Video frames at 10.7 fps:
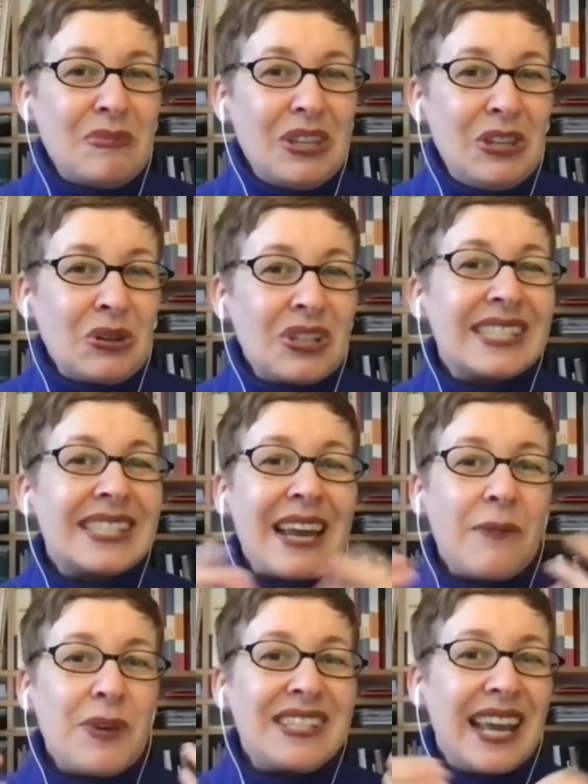you could say
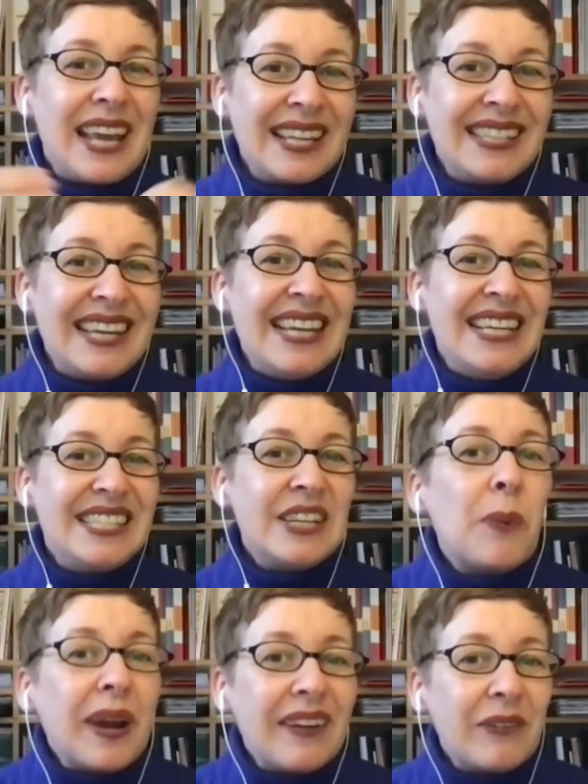we're taking the easy
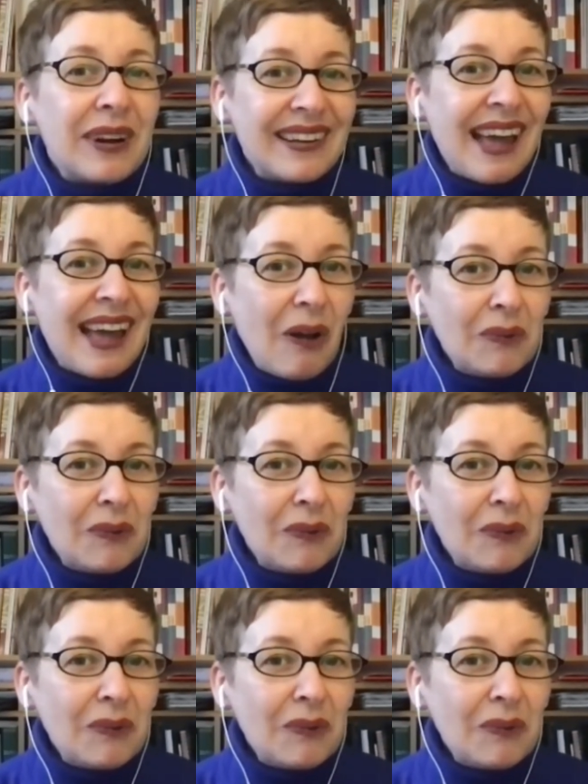way right now.